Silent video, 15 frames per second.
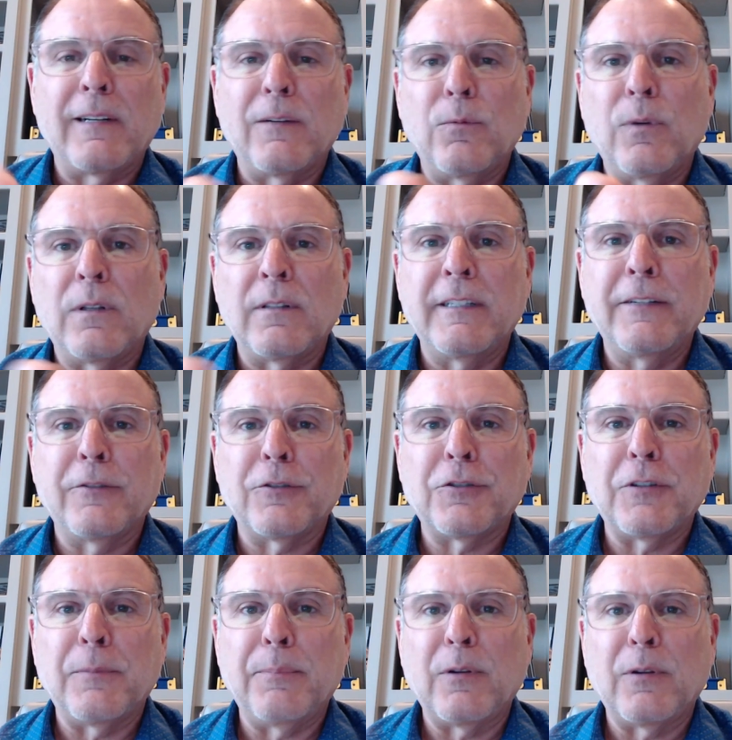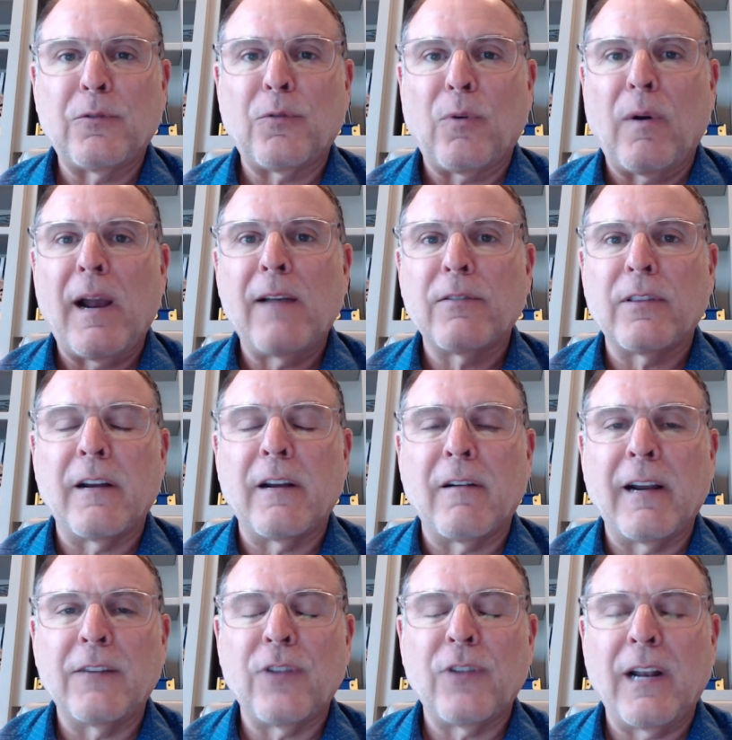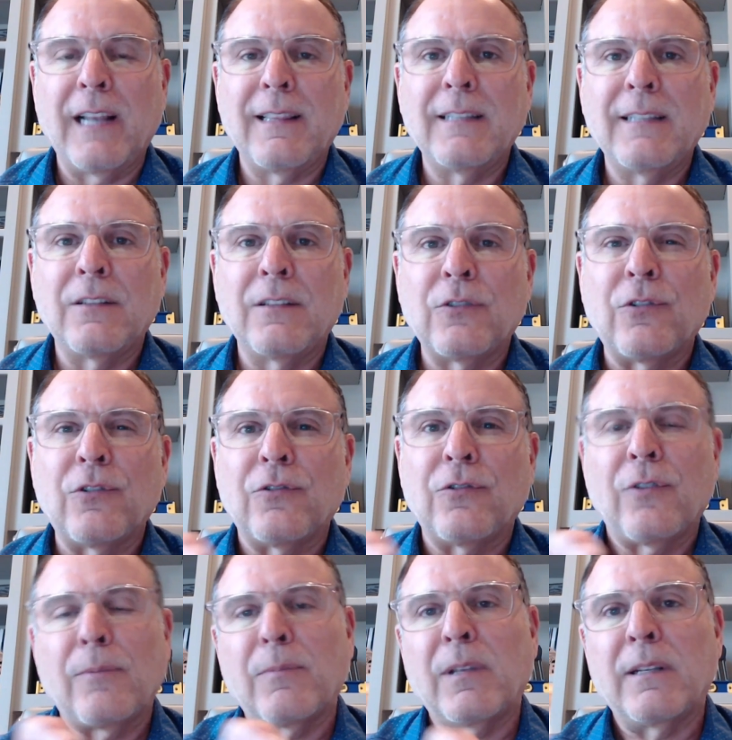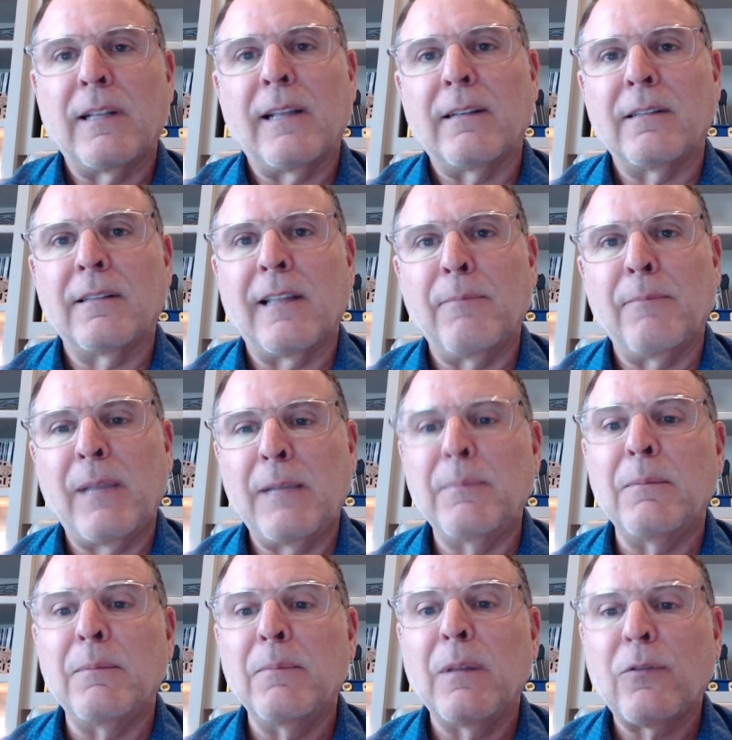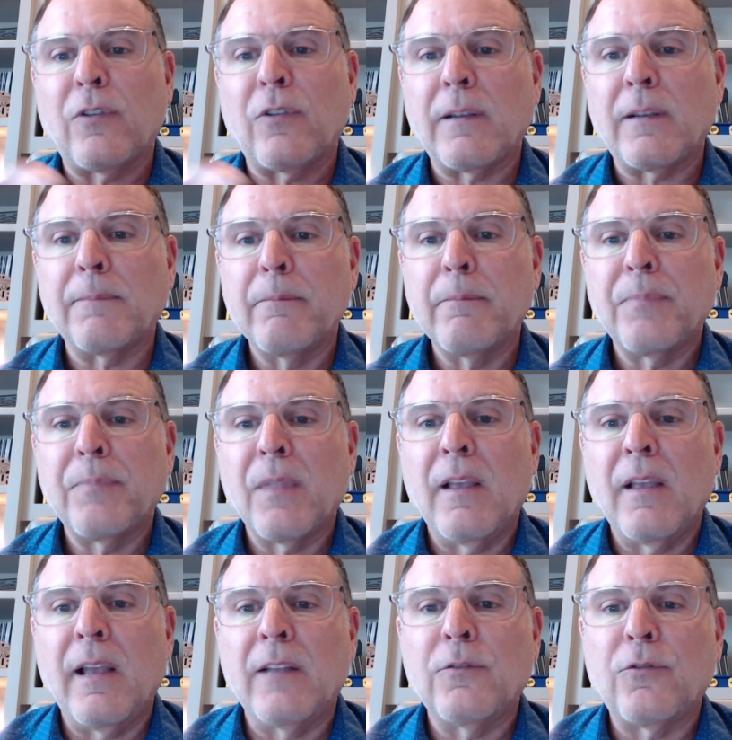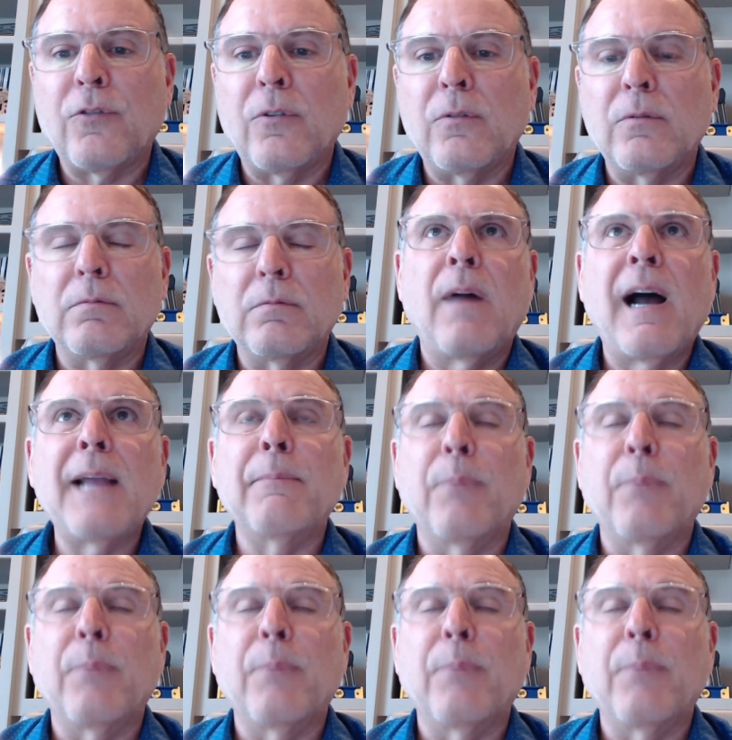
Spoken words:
at what leadership books were out there, I said, I think this is something that may be missing. And so my